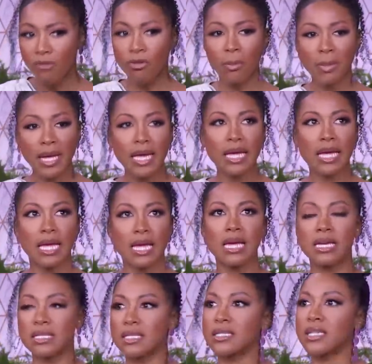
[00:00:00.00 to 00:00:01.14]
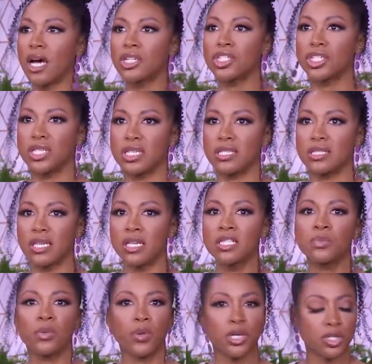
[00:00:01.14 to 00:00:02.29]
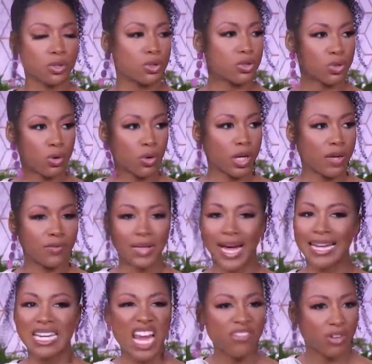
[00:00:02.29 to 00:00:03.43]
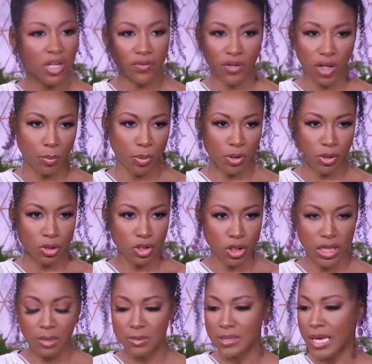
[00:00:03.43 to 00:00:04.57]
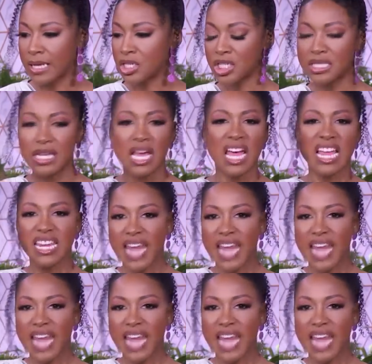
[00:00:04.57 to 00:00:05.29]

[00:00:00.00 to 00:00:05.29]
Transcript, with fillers: for me he is such this inspirational story of like never giving up on your dreams That's and just right.